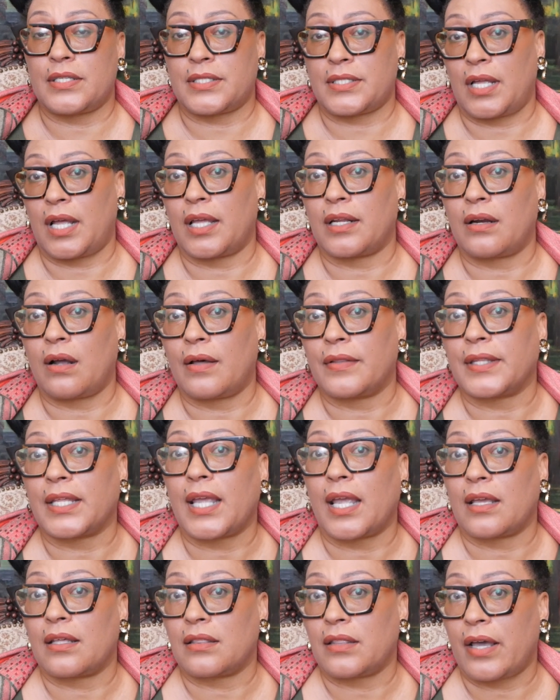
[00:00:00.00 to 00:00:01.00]
sign on the
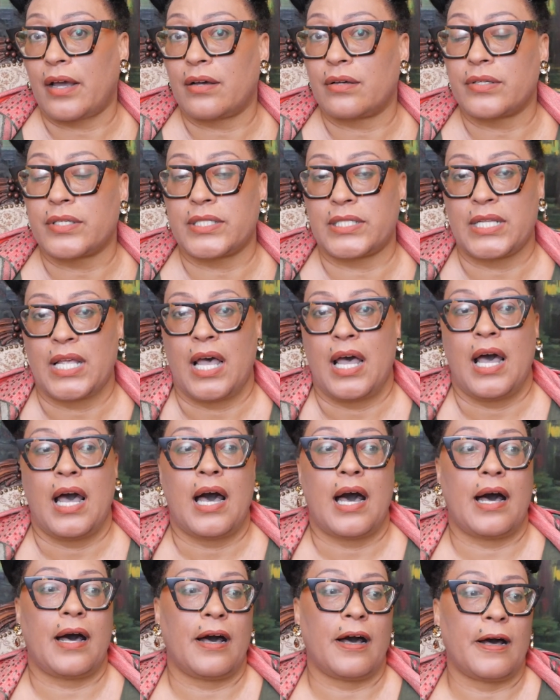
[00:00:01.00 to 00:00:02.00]
8th house?
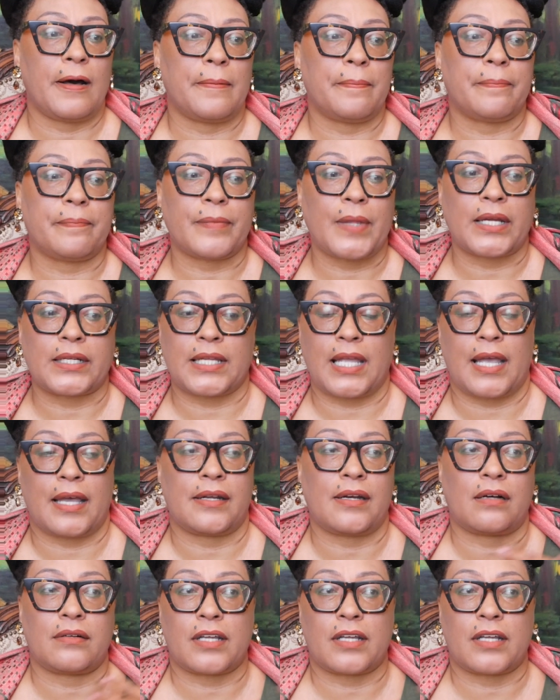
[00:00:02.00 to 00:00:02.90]
Again,